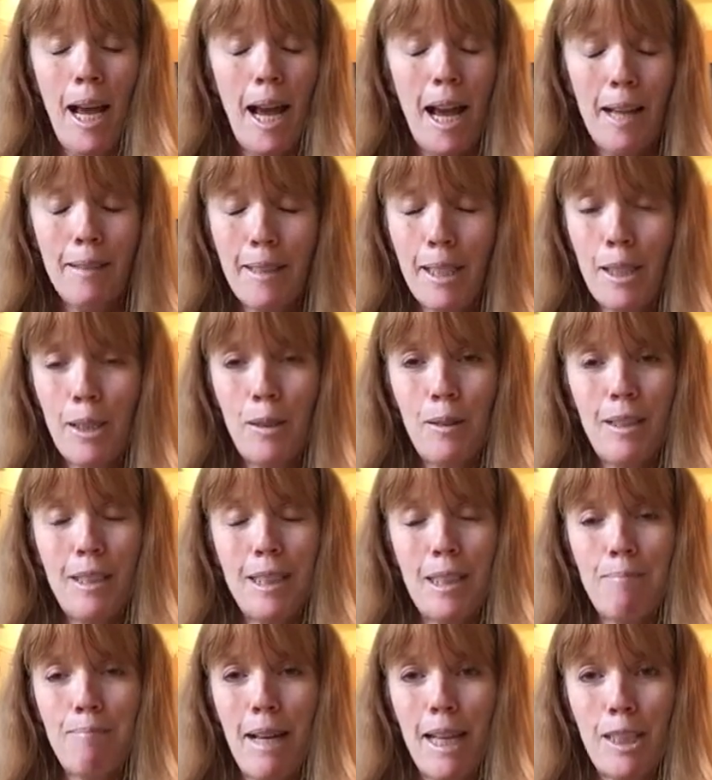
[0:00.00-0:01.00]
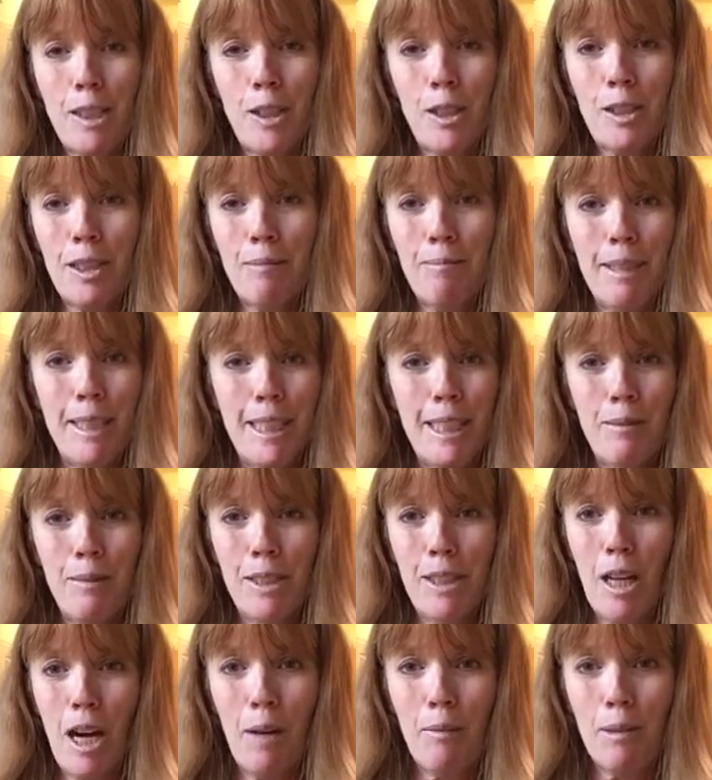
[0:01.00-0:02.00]
and they knew that the mainstream media
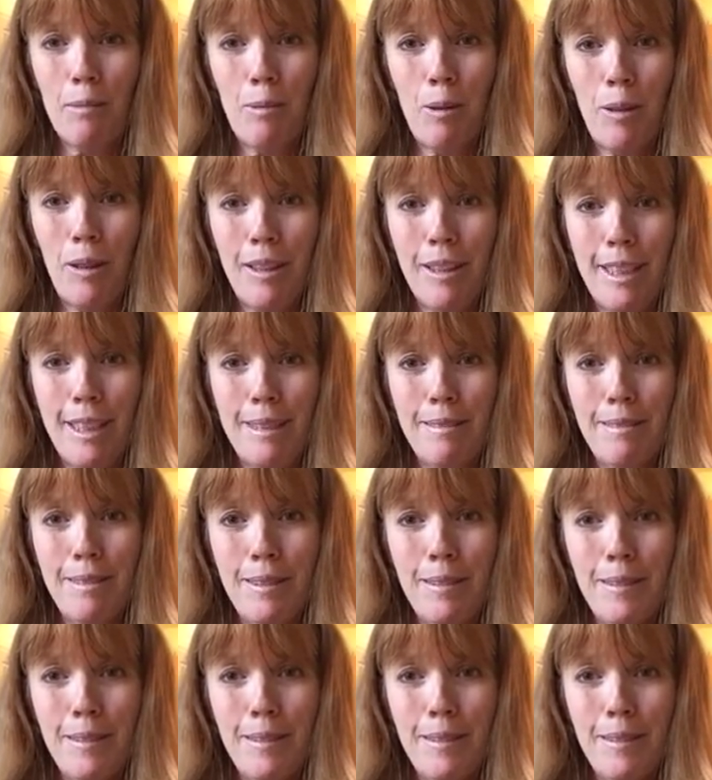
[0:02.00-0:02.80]
would not report it.